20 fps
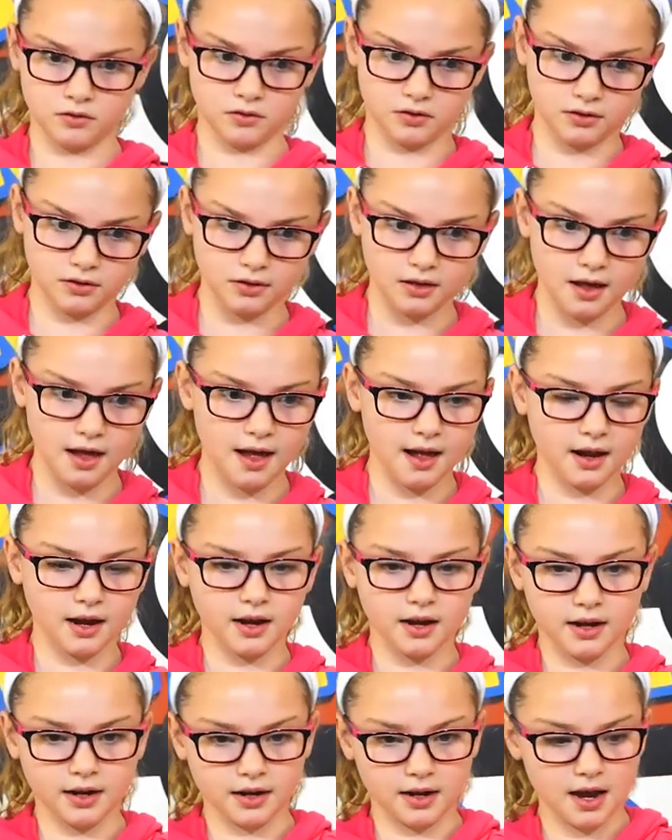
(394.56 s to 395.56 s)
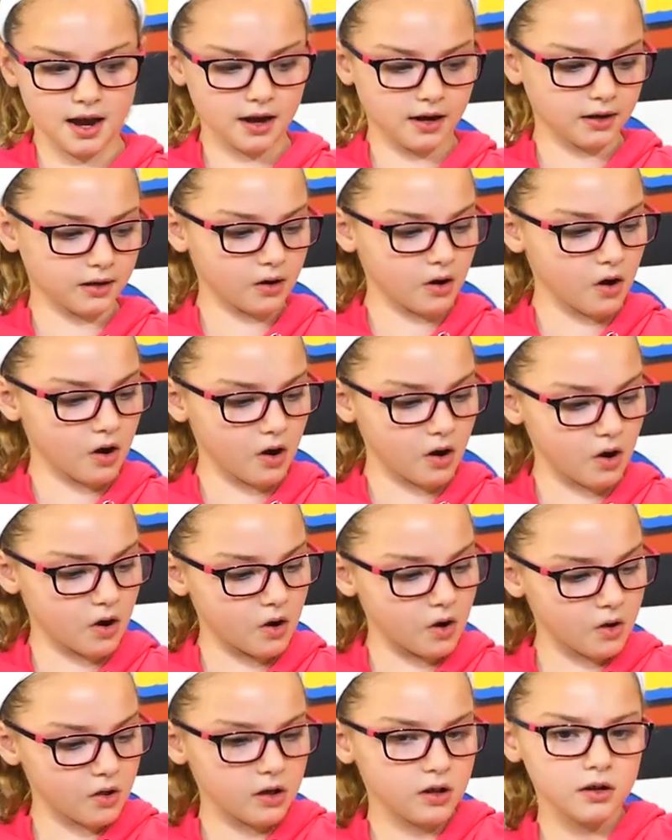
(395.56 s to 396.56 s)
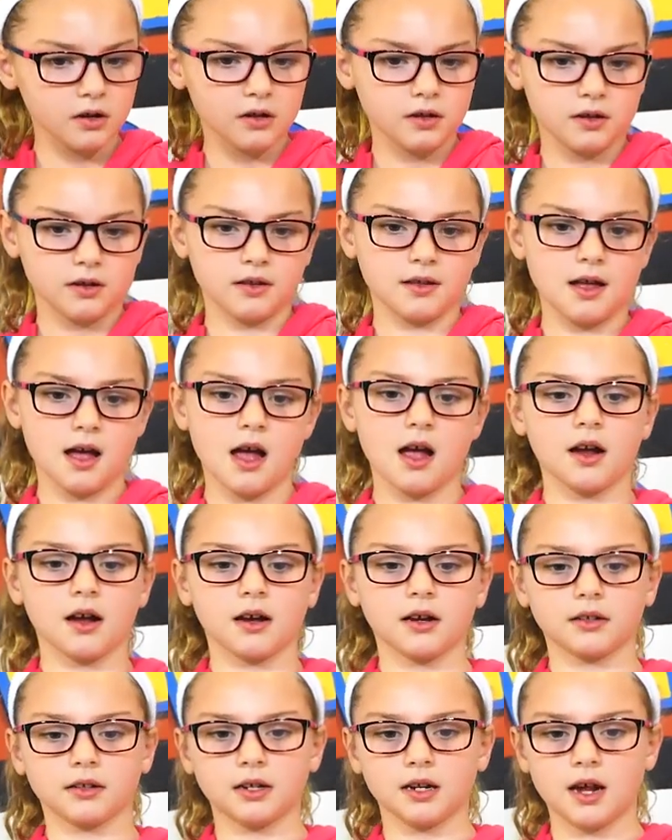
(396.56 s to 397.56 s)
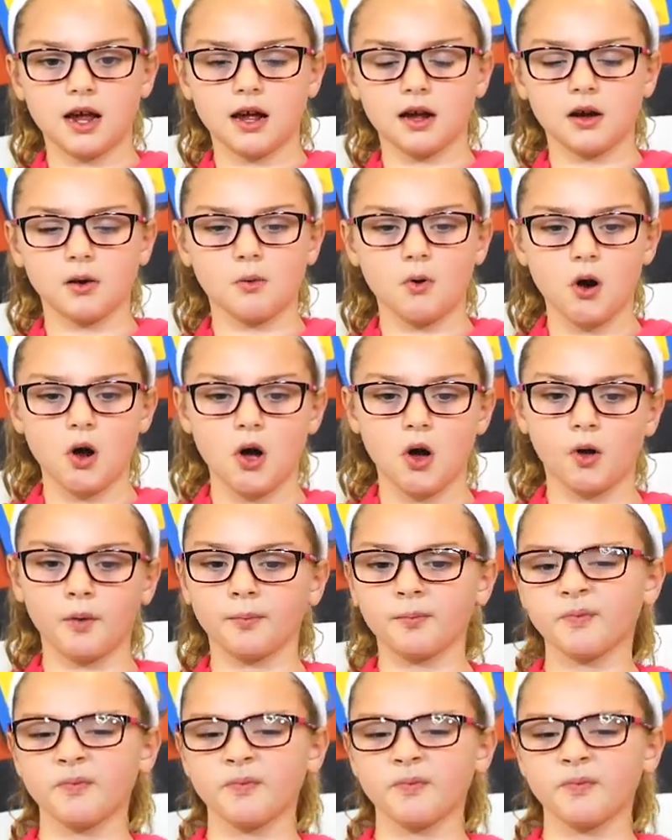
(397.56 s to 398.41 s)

let's Stack, see what you got. Stack it all. Stack a wall. Oh, we got